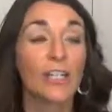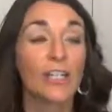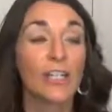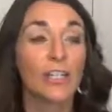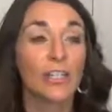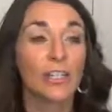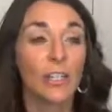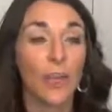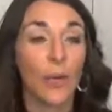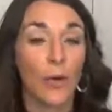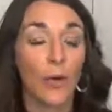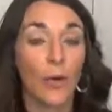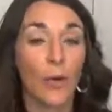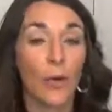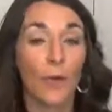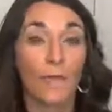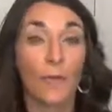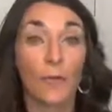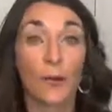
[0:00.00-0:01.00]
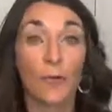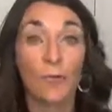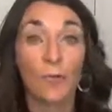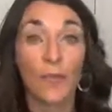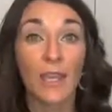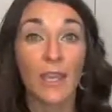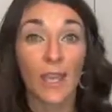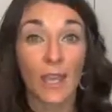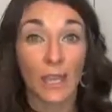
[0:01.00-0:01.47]
So for
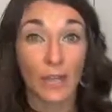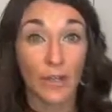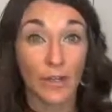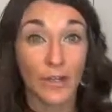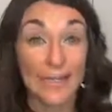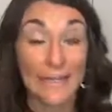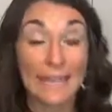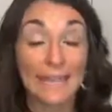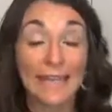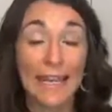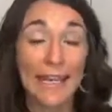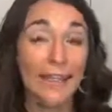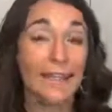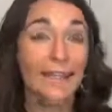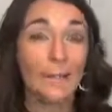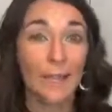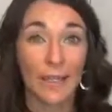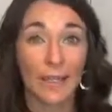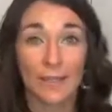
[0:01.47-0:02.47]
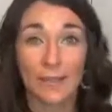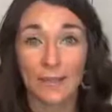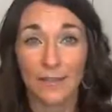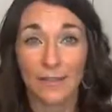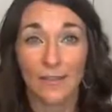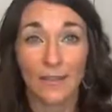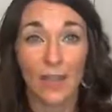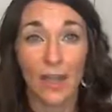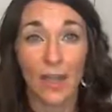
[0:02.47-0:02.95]
me, on a daily
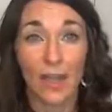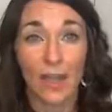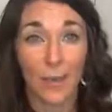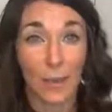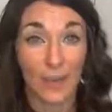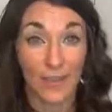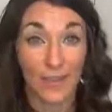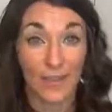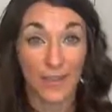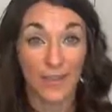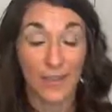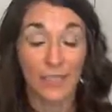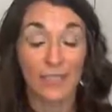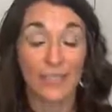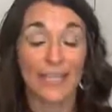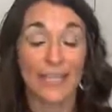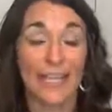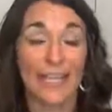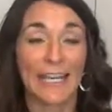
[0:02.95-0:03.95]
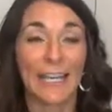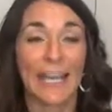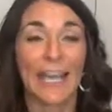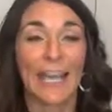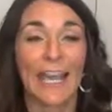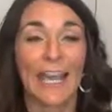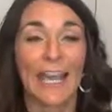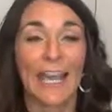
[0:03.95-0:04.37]
basis, what this looks like